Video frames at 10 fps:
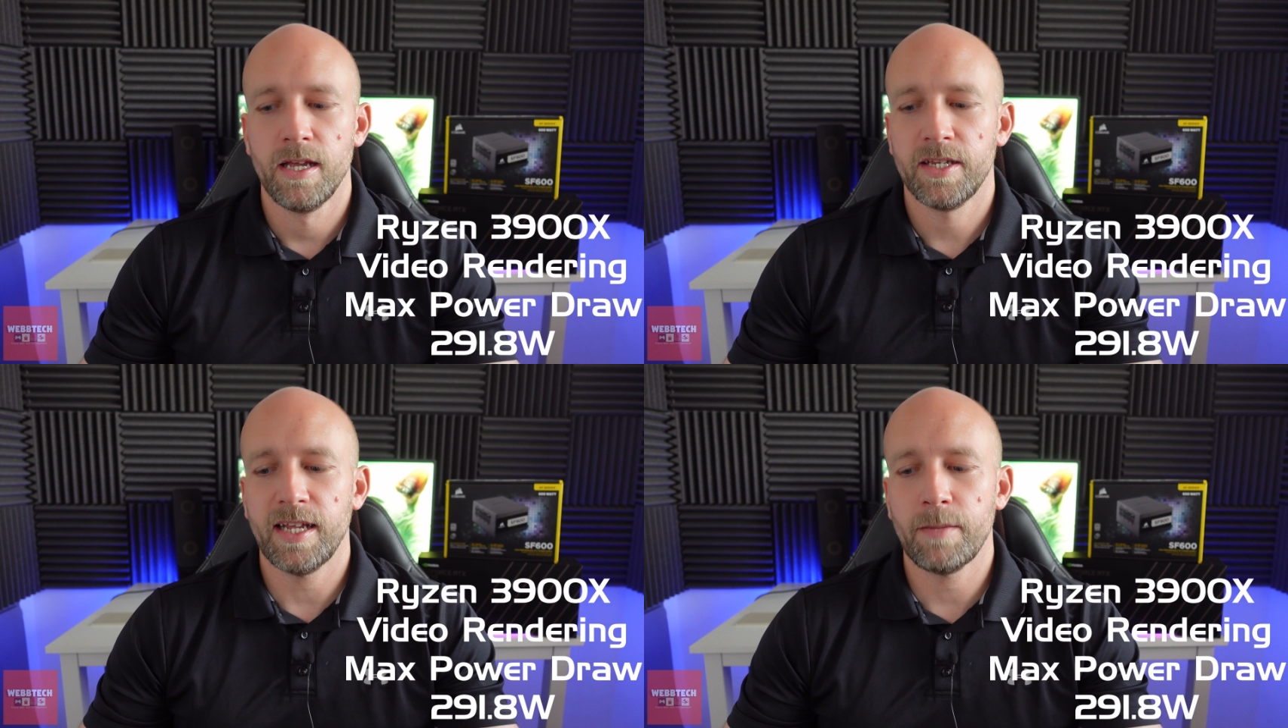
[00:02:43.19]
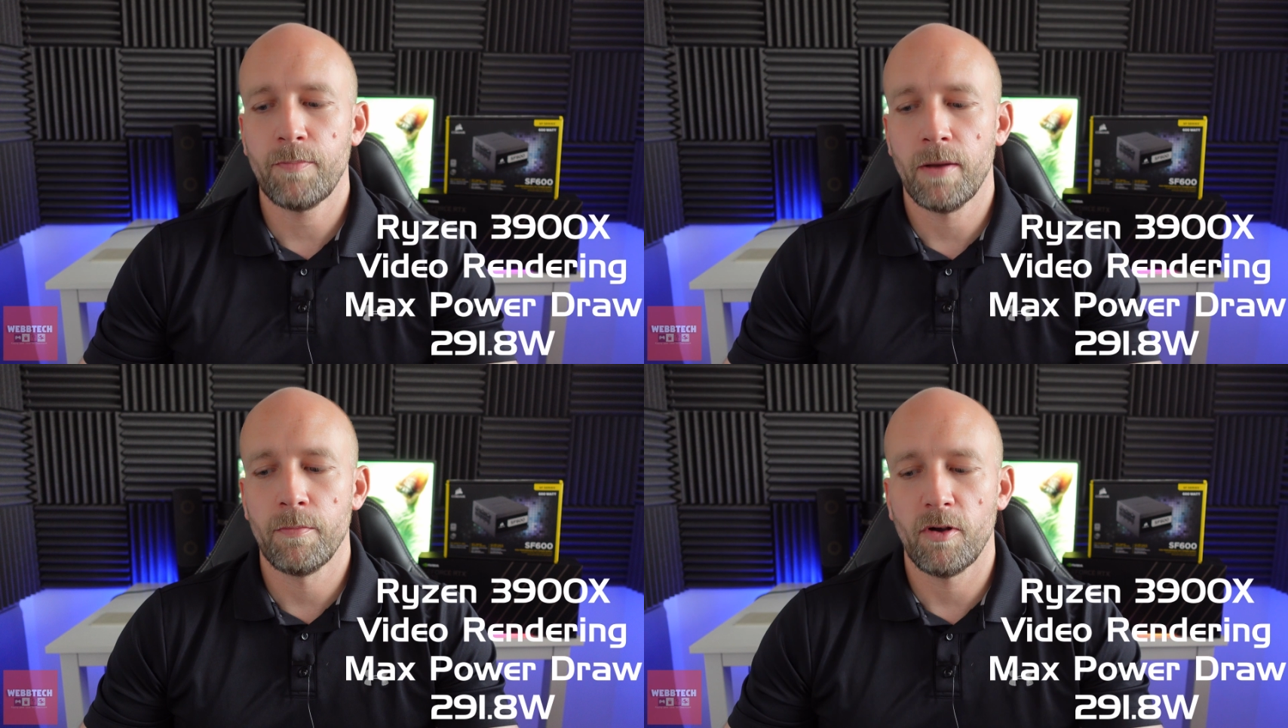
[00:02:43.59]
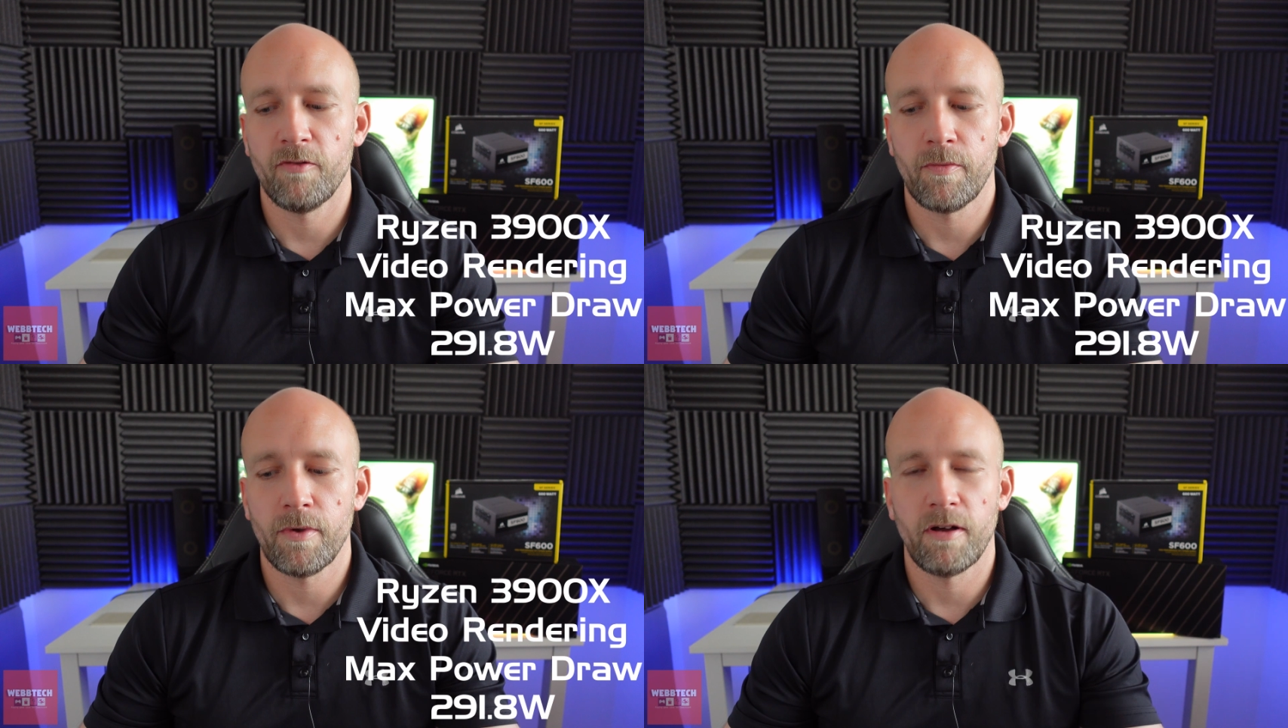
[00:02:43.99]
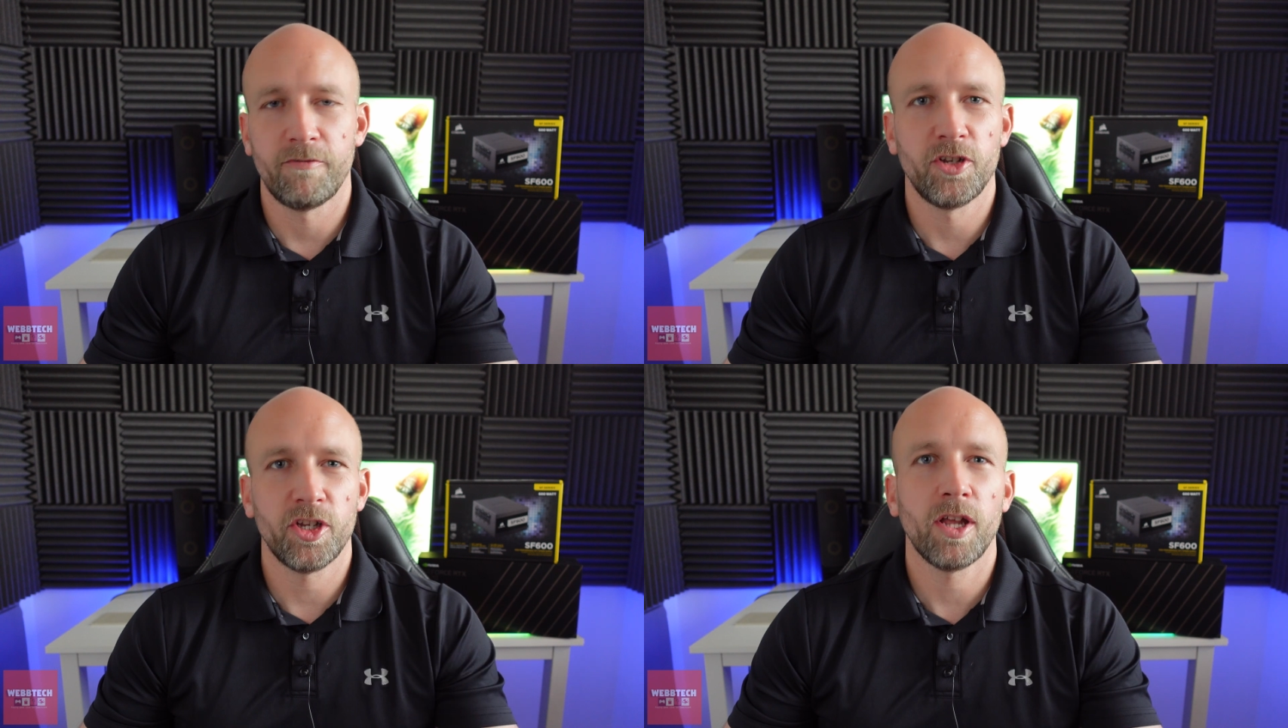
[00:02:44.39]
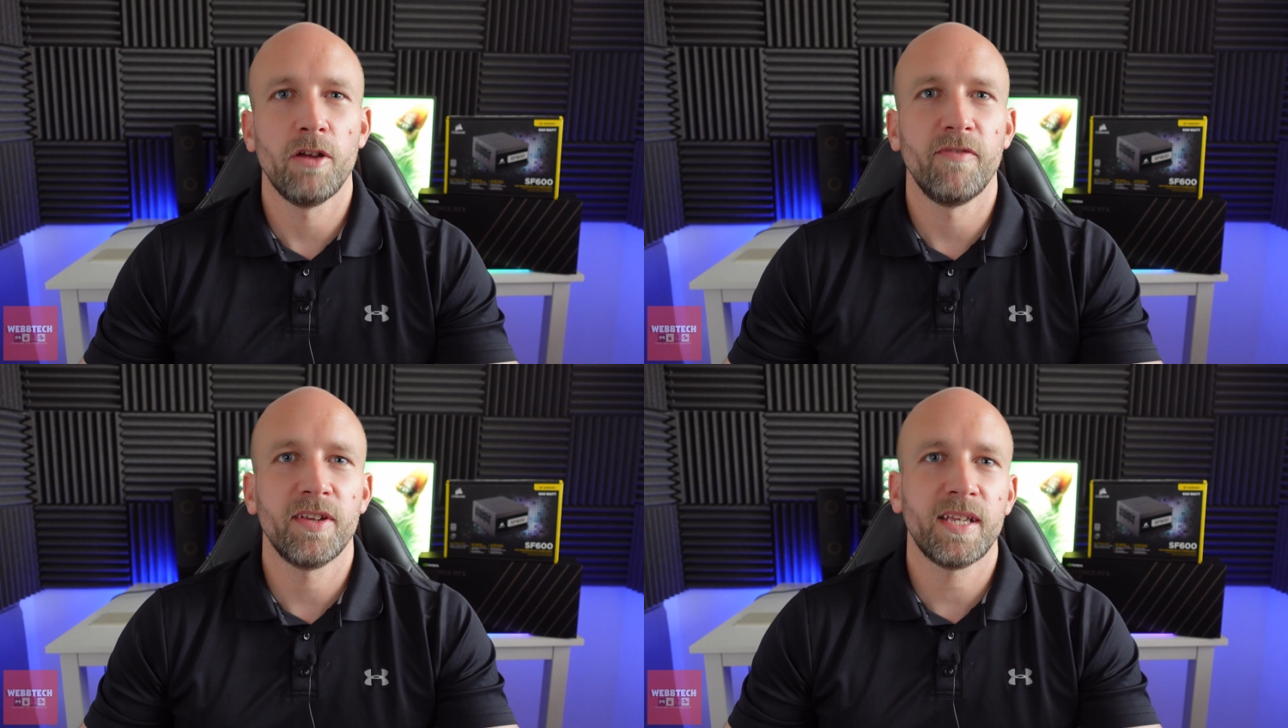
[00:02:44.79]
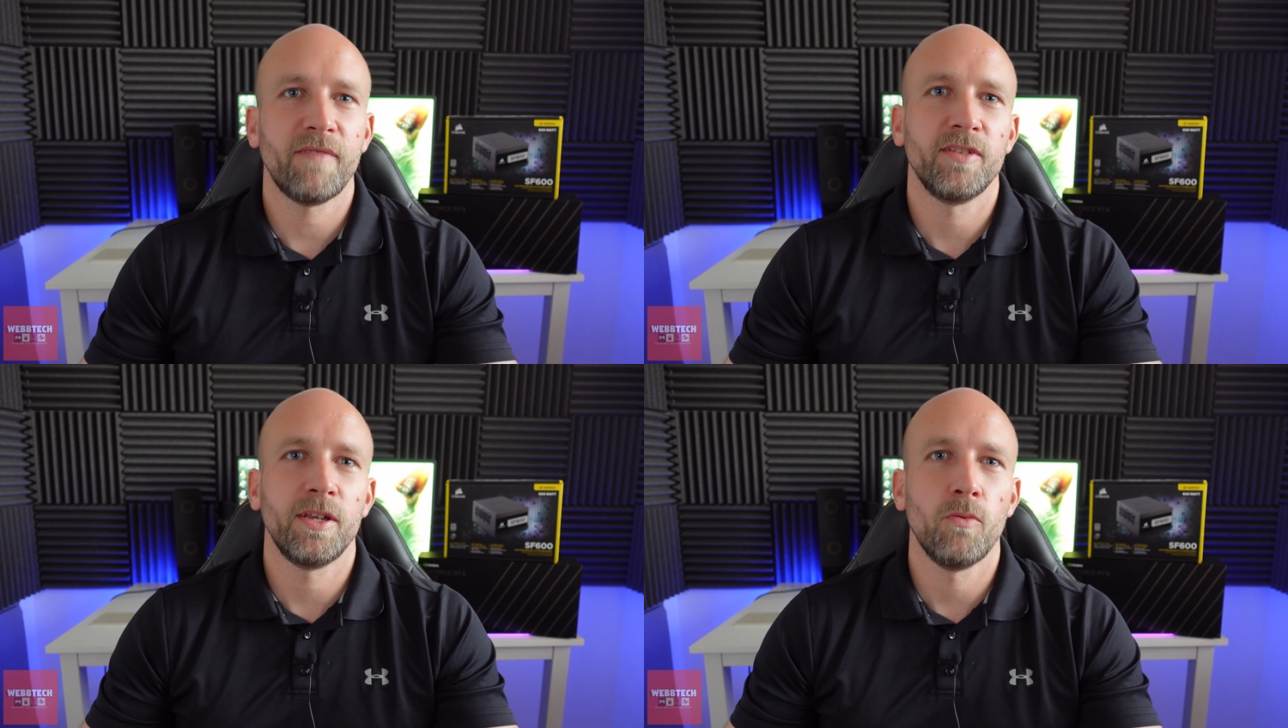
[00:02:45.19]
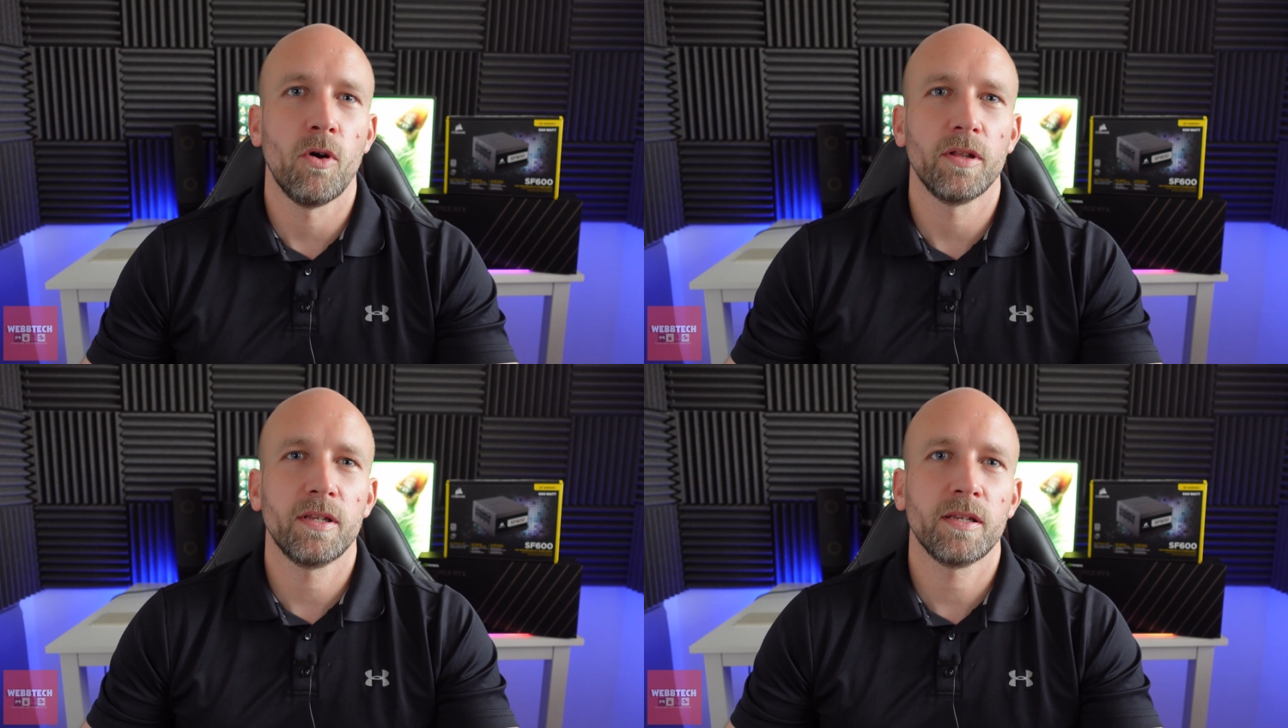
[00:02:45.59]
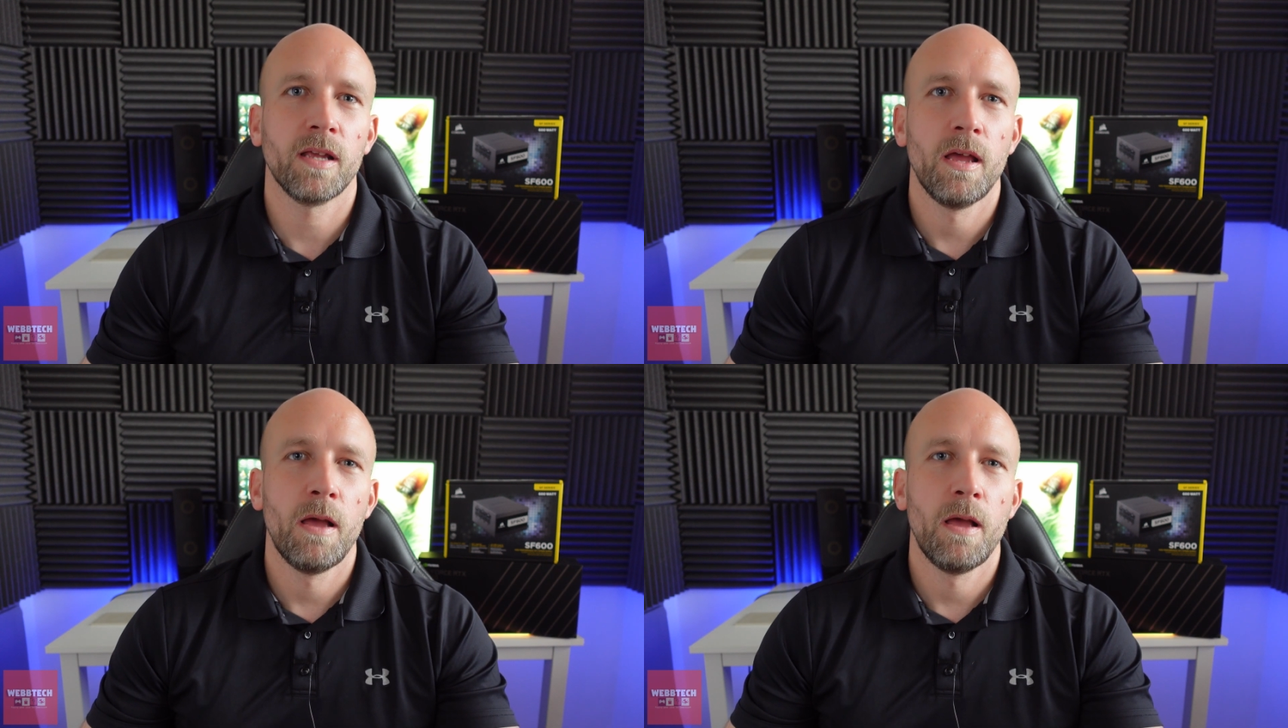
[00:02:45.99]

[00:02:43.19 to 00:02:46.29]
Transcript: So that's a bump of just over 70 watts.